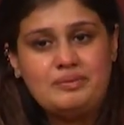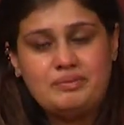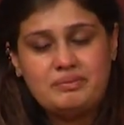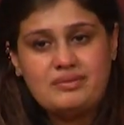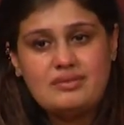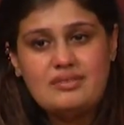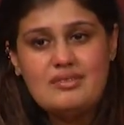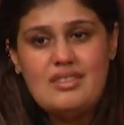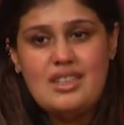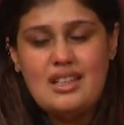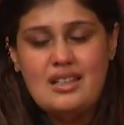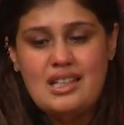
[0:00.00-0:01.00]

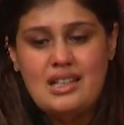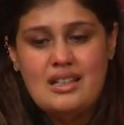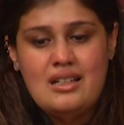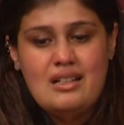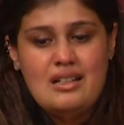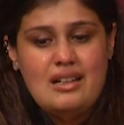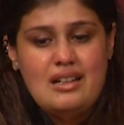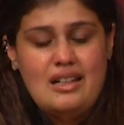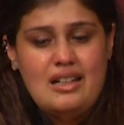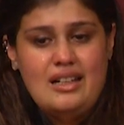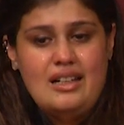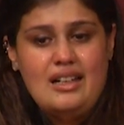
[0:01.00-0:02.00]

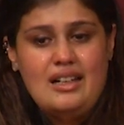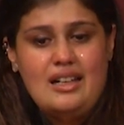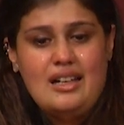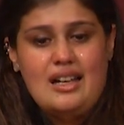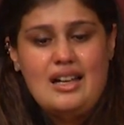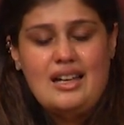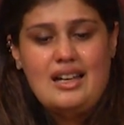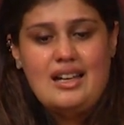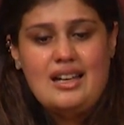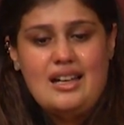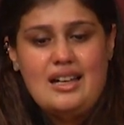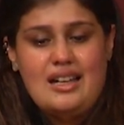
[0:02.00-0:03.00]

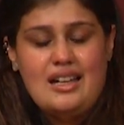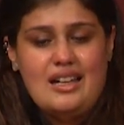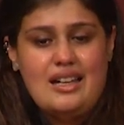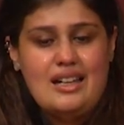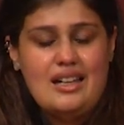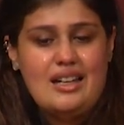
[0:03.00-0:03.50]
[no speech]